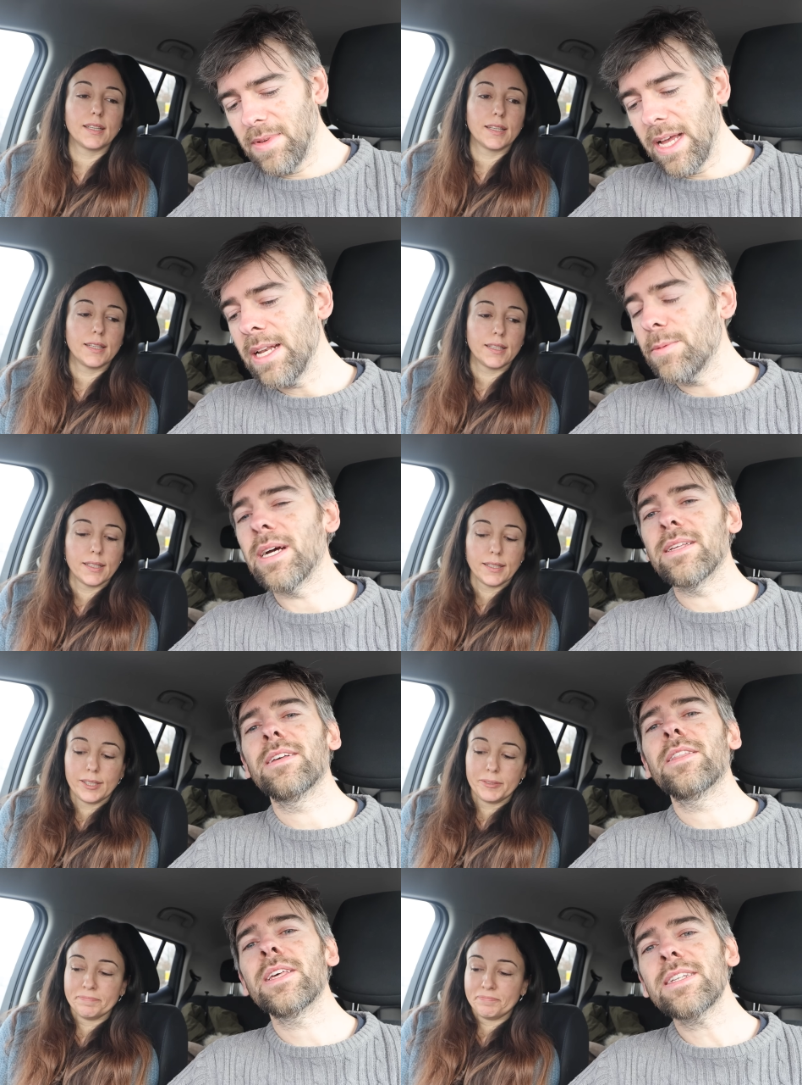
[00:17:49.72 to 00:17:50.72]
Speaker 1: Anyway,
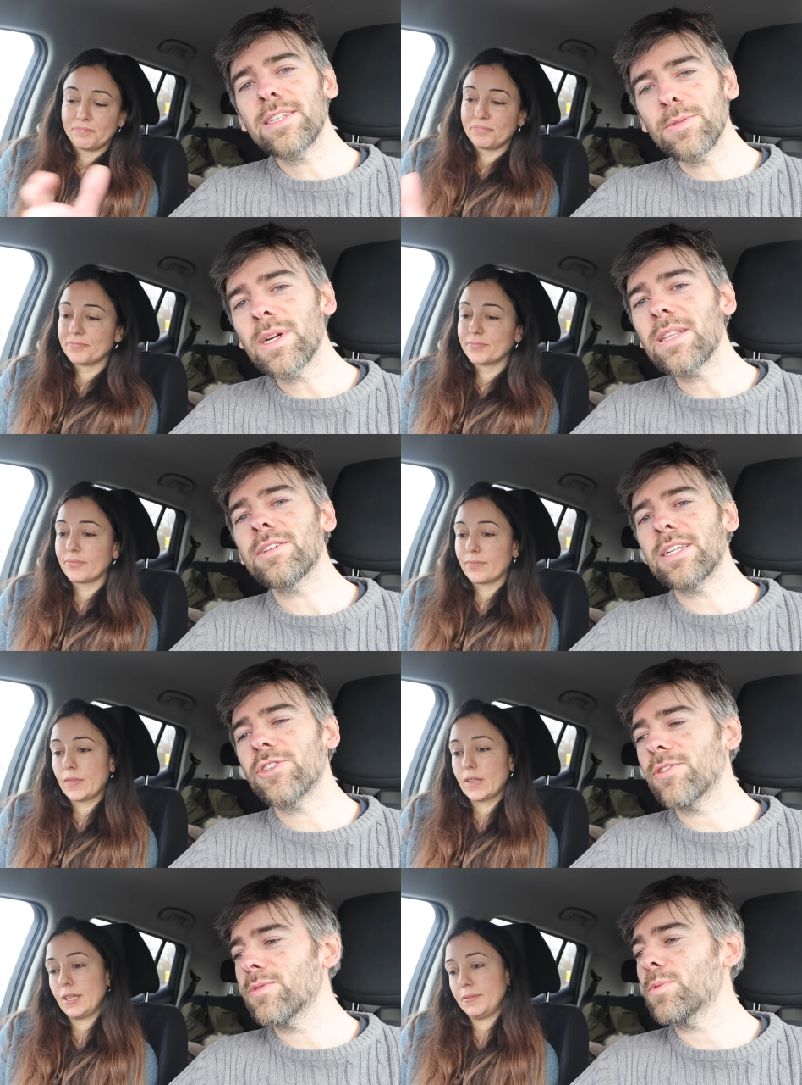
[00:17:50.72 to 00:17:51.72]
this is one of those
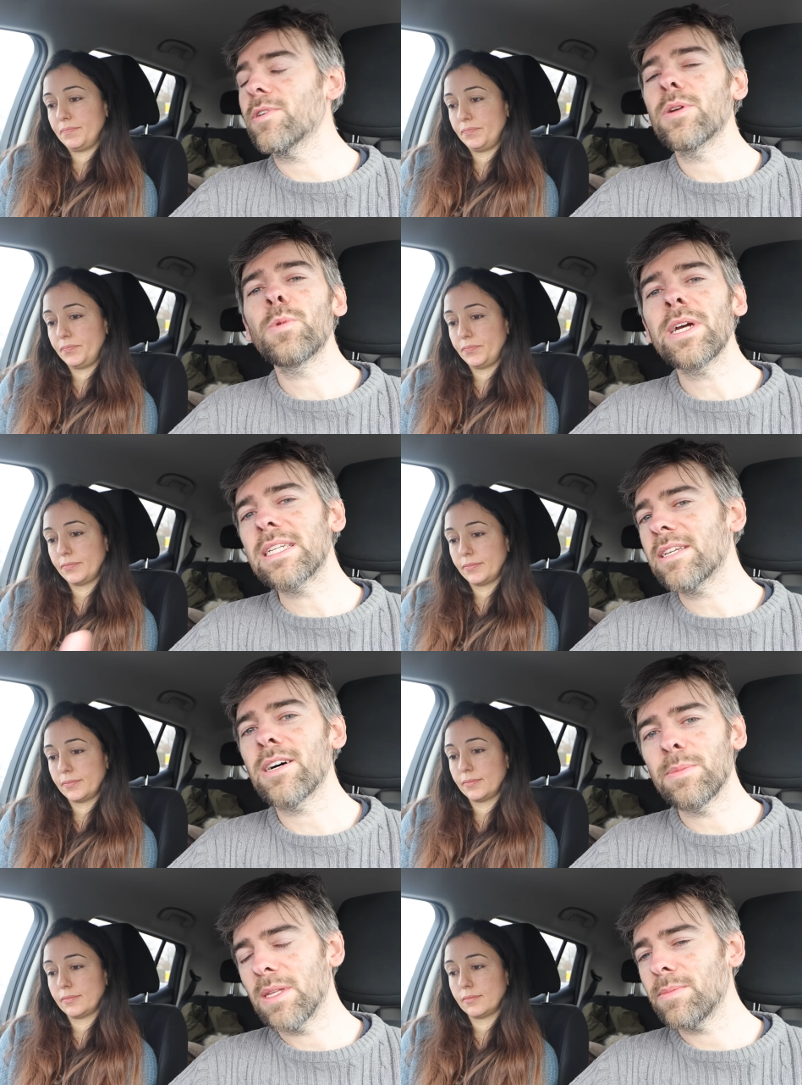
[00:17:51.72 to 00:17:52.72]
issues. We're in a weird
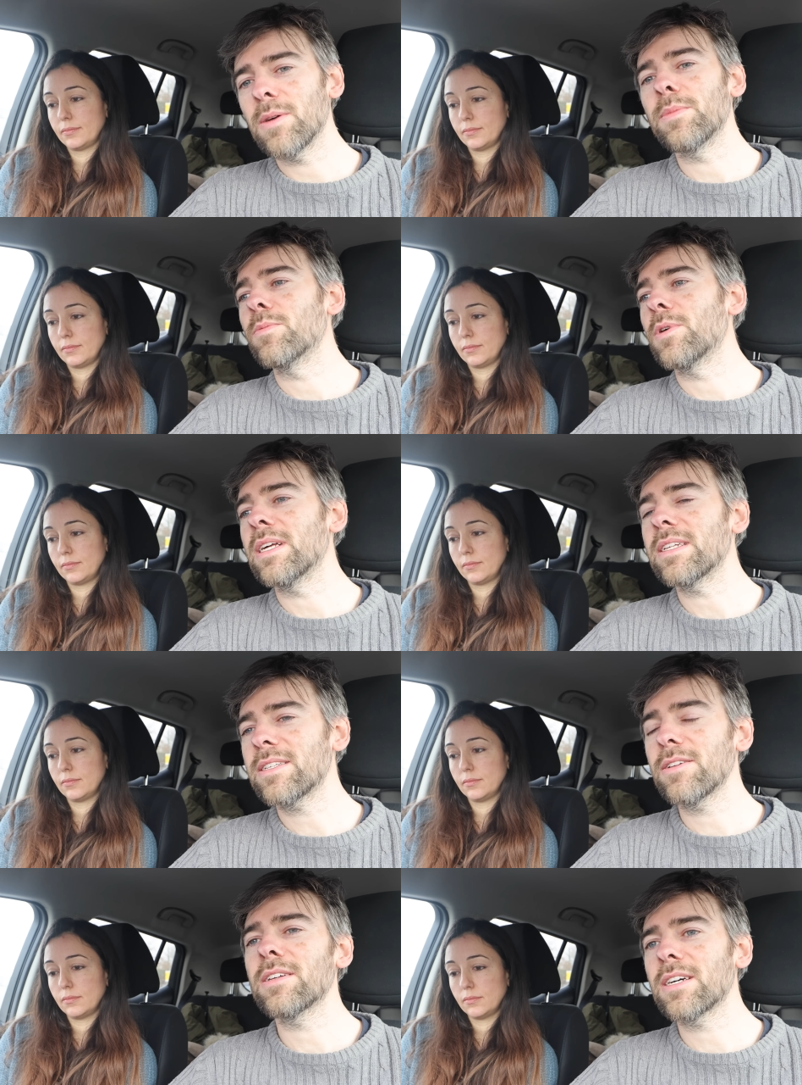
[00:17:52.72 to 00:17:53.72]
time at the moment where it's
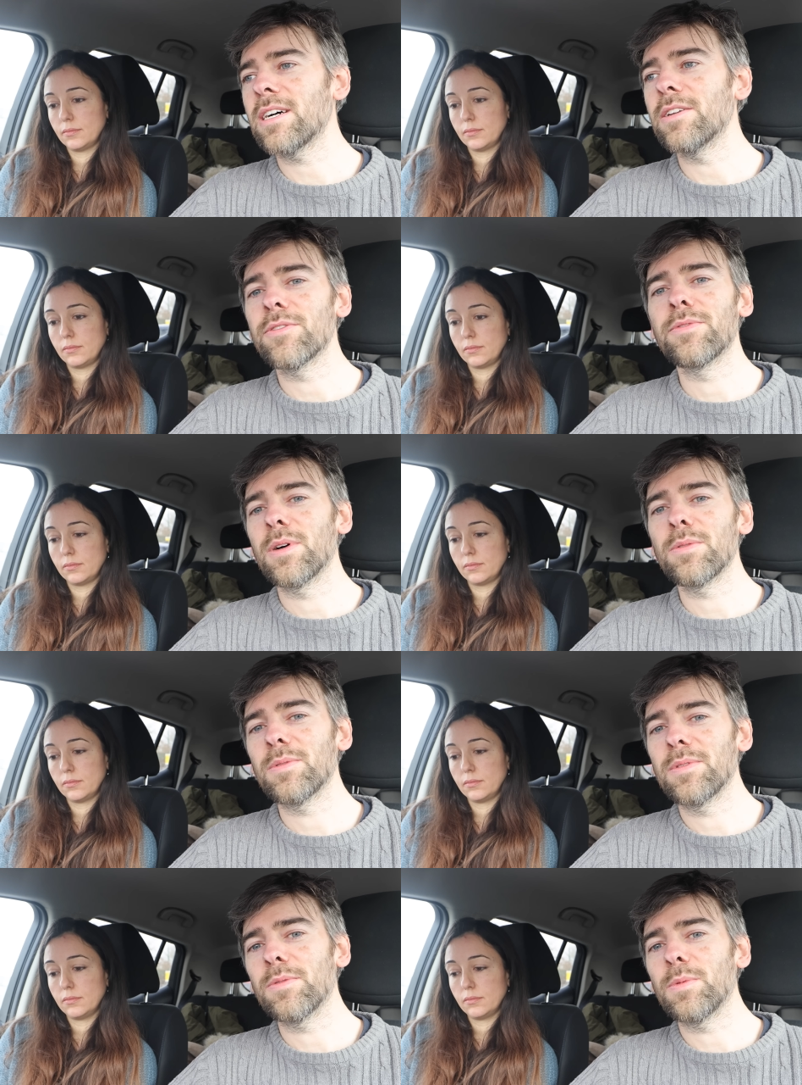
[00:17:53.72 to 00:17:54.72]
still a kind of uh,
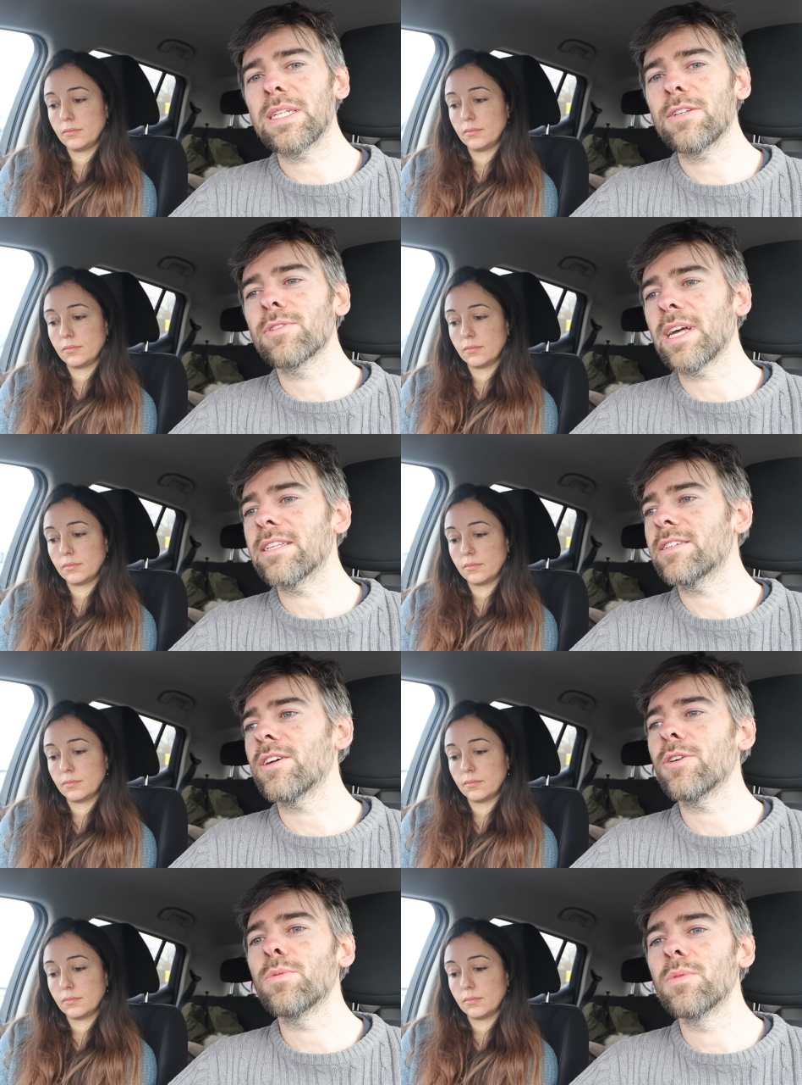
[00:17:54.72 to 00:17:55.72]
we're still getting to
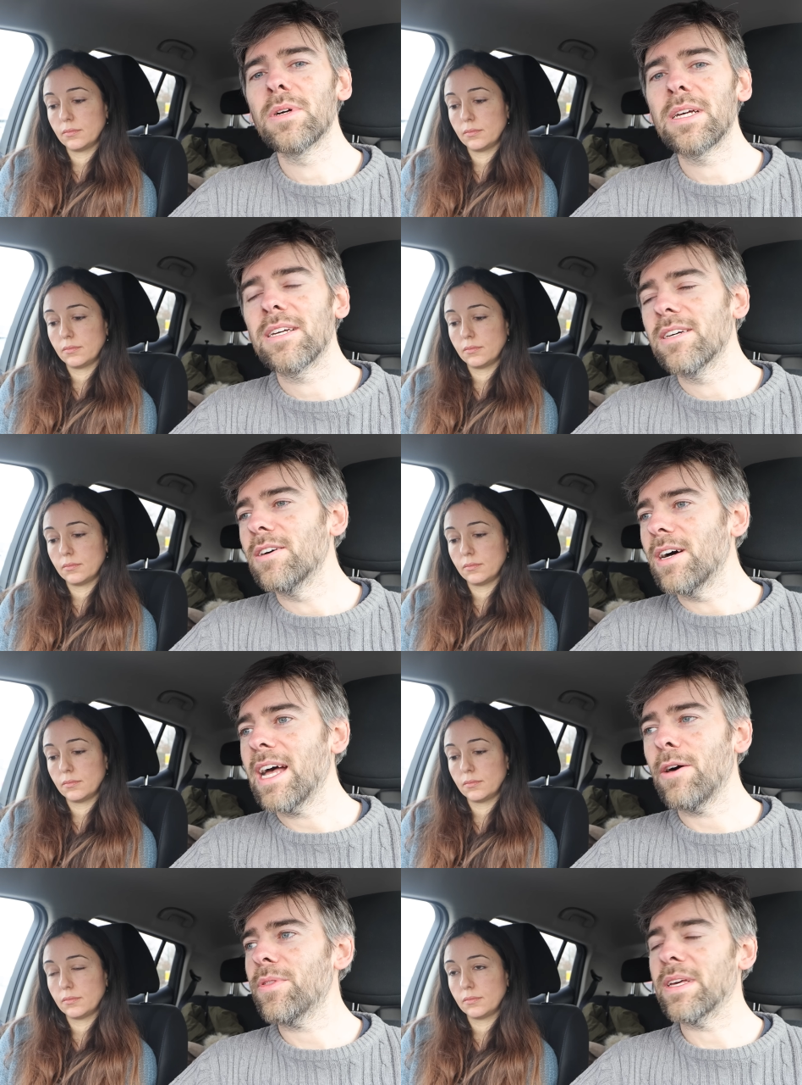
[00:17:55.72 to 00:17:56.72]
know
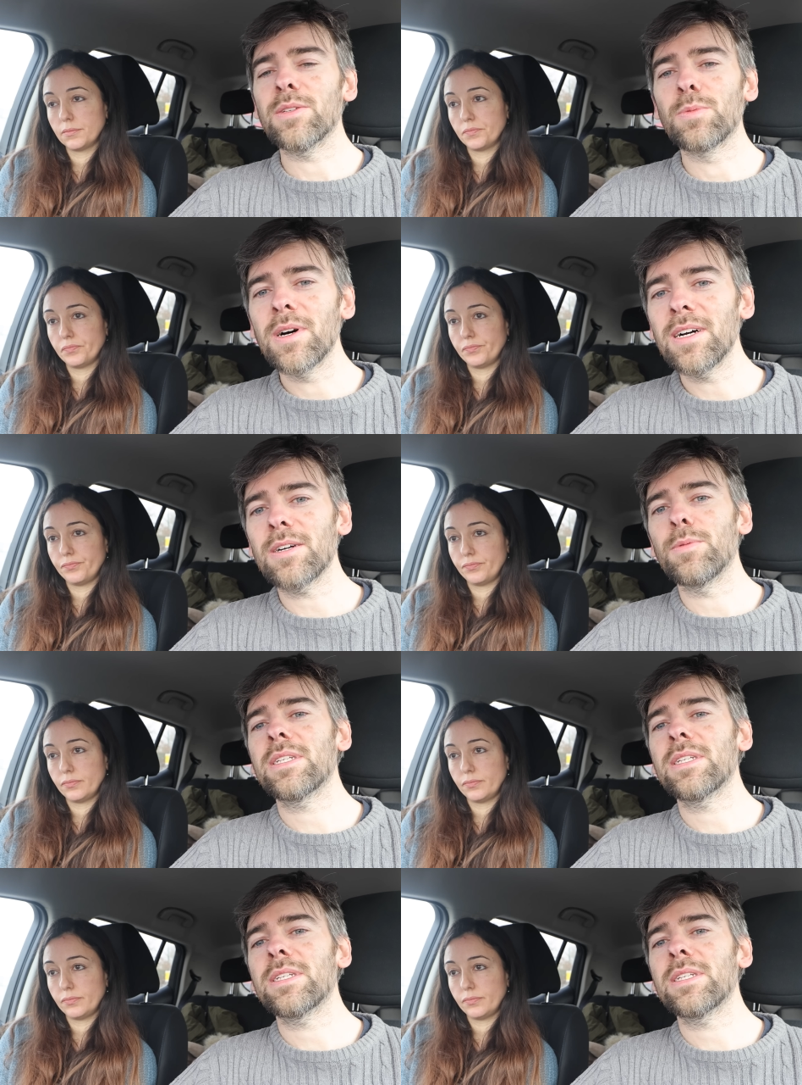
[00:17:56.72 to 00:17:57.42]
how things work.